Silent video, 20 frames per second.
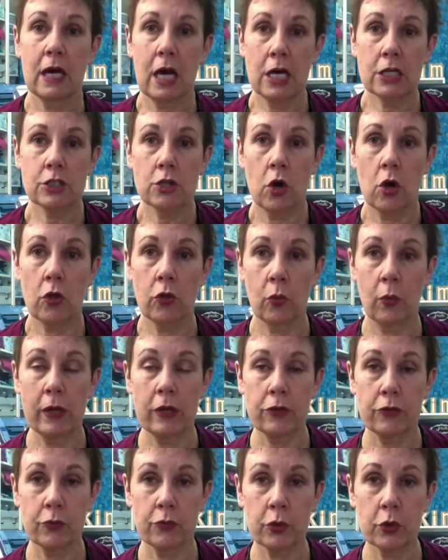cut all the
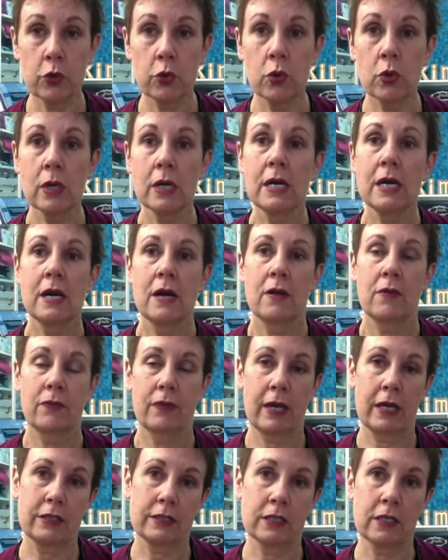way through.
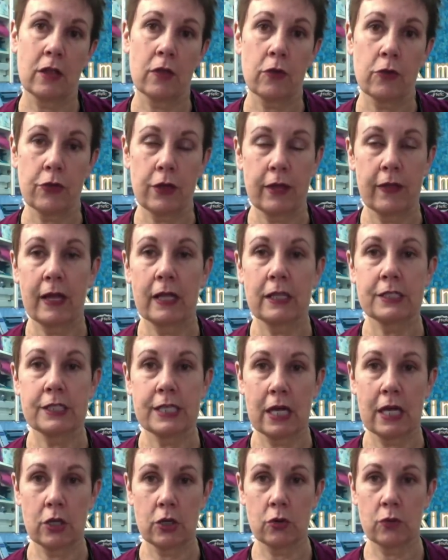That's another thing that'll
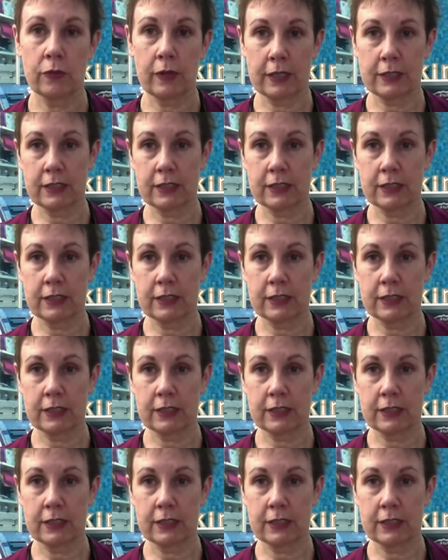tell you.